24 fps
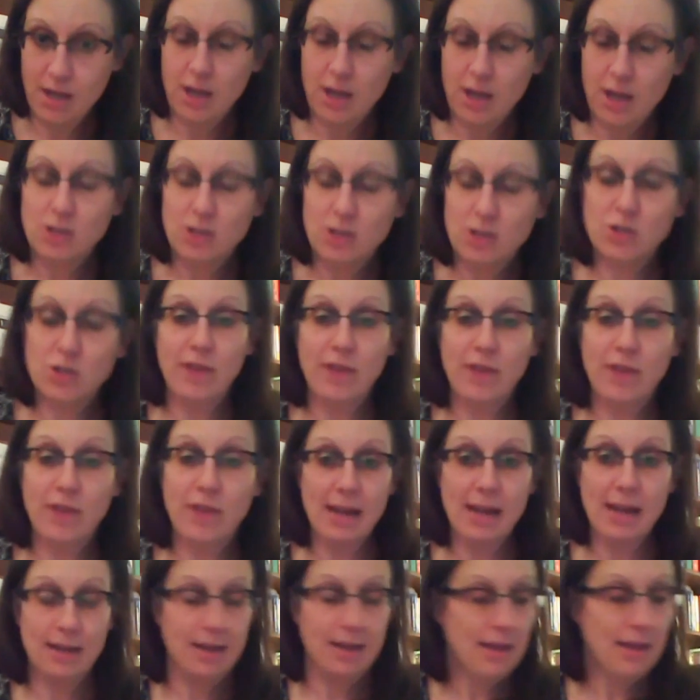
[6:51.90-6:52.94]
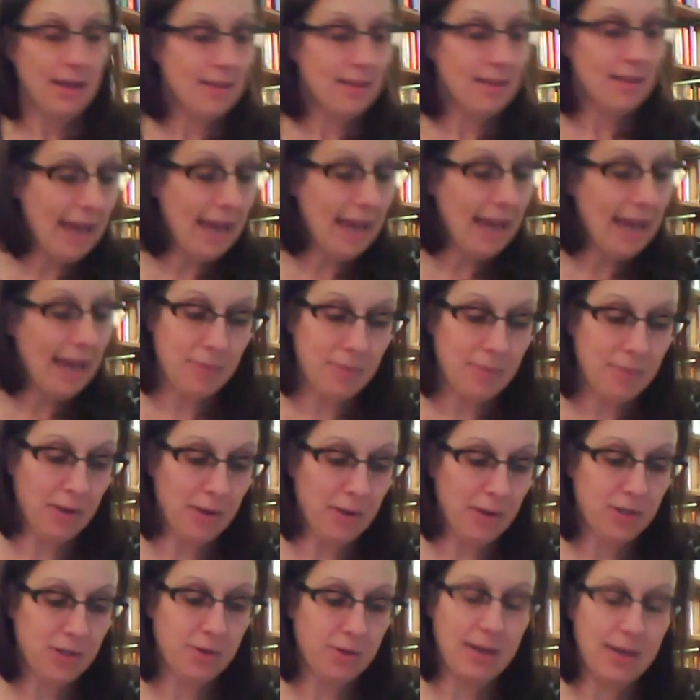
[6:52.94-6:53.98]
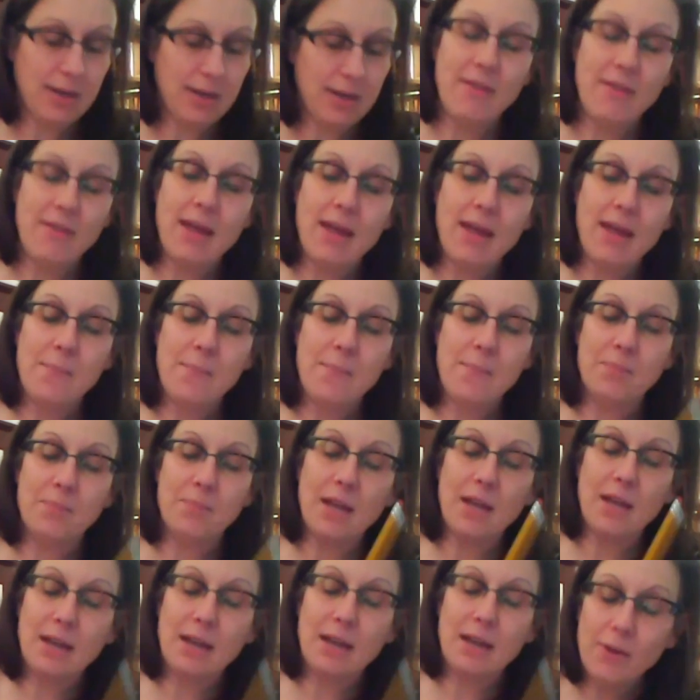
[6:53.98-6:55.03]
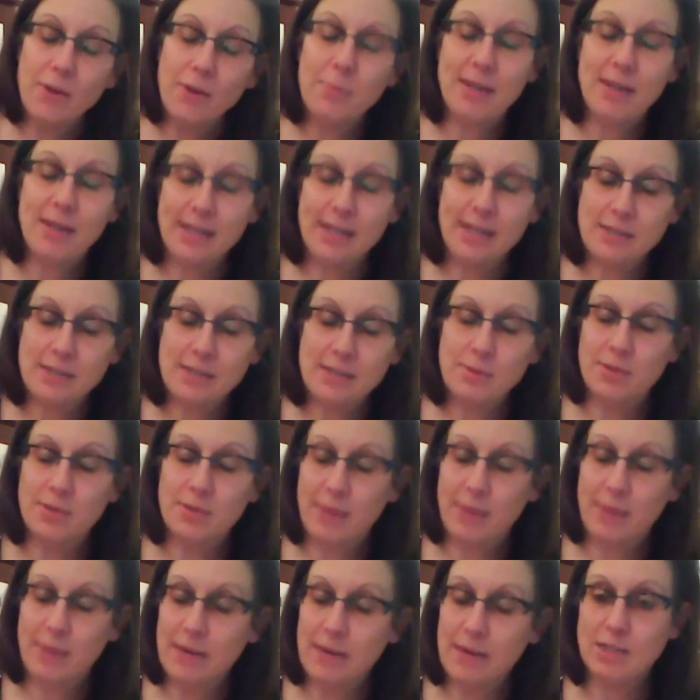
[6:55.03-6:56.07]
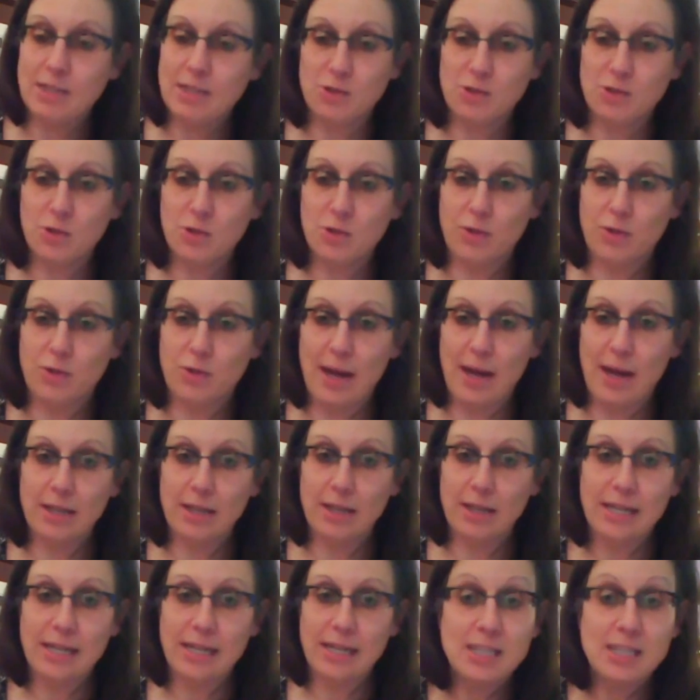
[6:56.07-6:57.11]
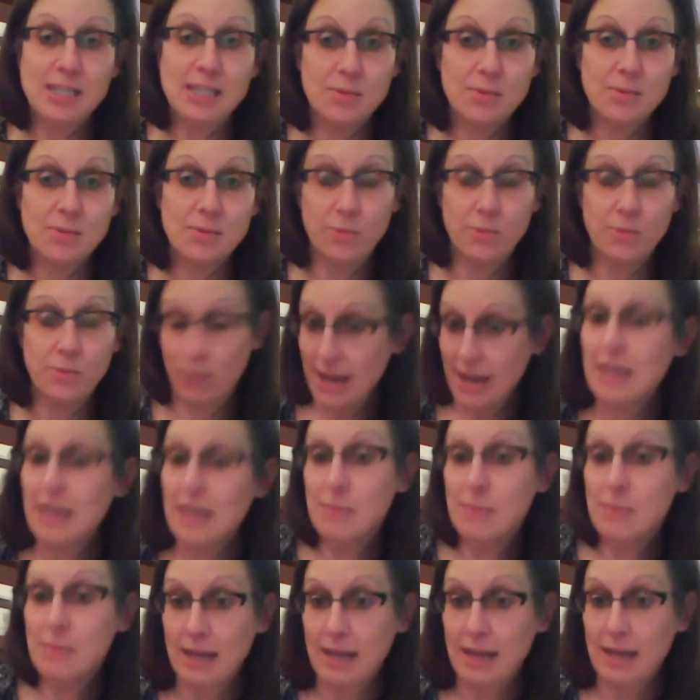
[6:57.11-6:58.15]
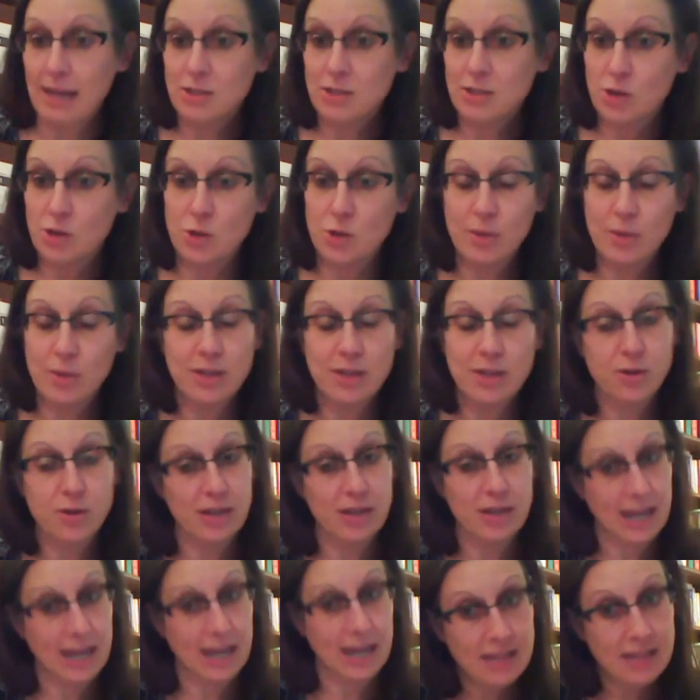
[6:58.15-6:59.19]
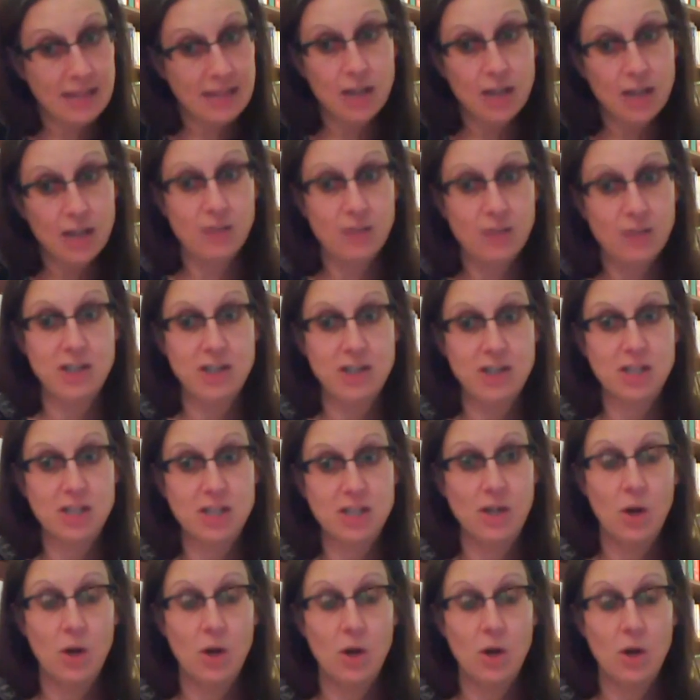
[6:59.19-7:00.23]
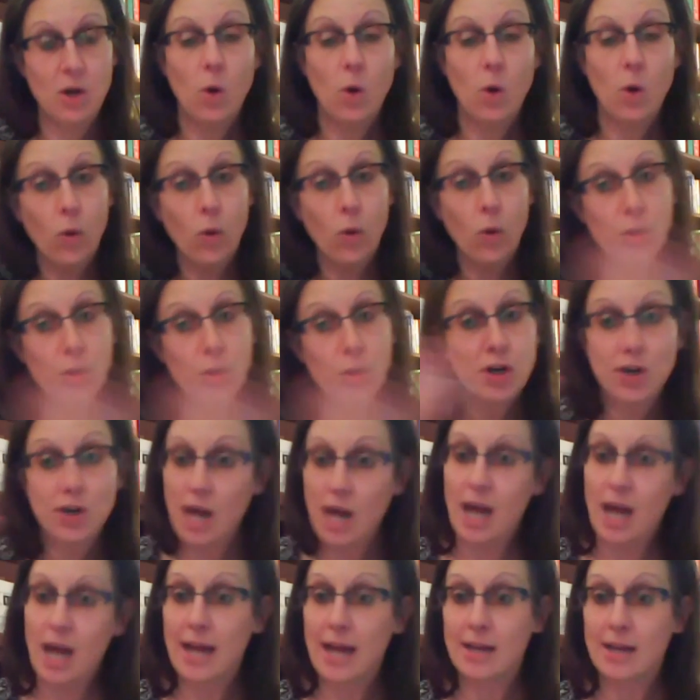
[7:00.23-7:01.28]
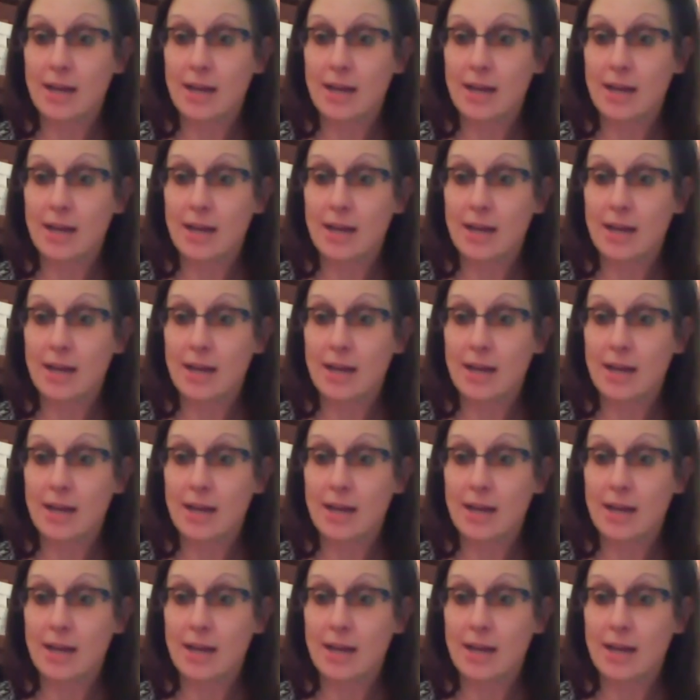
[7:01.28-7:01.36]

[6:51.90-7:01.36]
So you've got that component to it, and then another piece with the randomized controlled trial is it's randomized. So you're either getting the intervention or you're not.